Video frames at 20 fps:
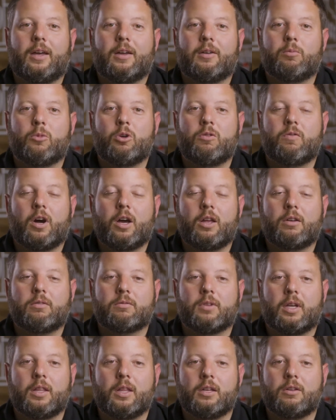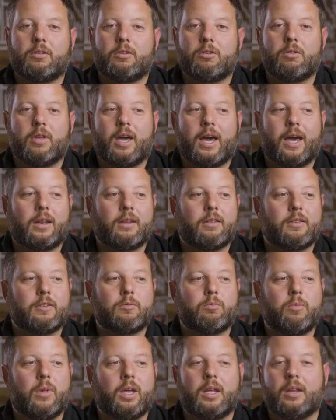move on, and then do that as
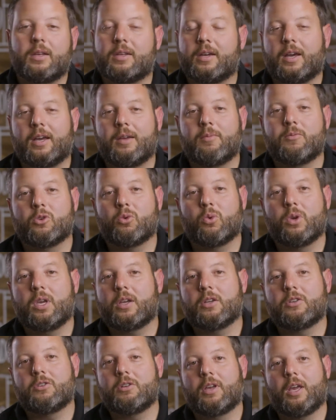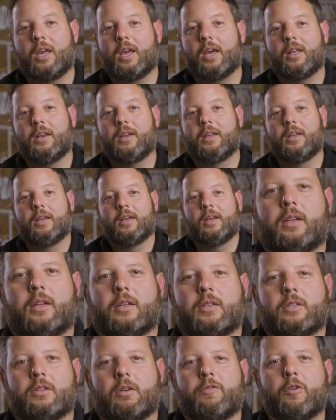many times a week as you can.
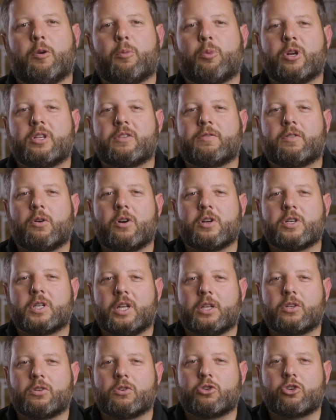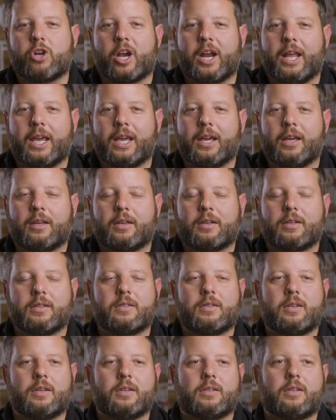So Footprints Floors initial training
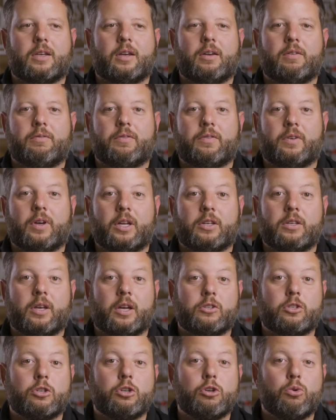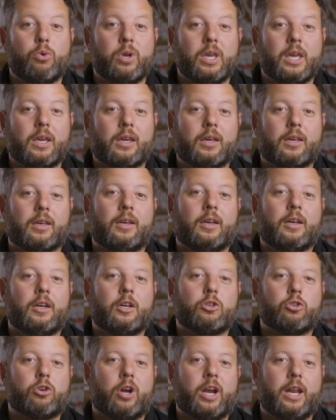consists of a 2-week
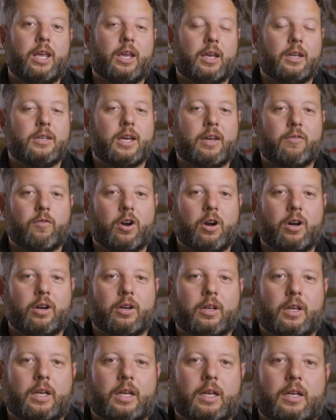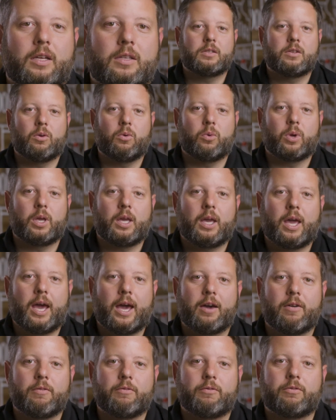training in Denver. So we
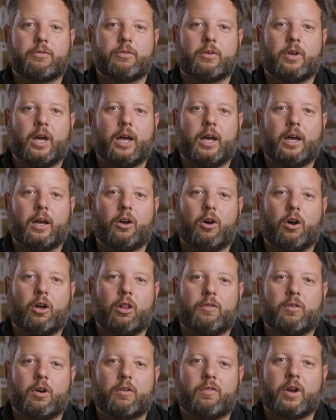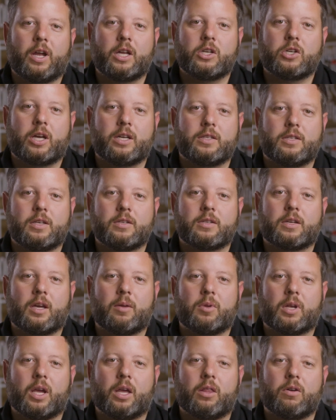have all of our franchisees come
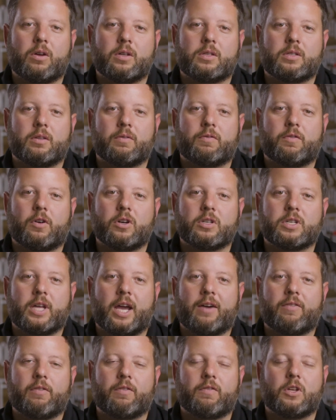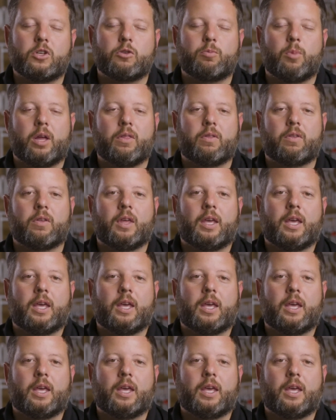together. It's the first half of each month,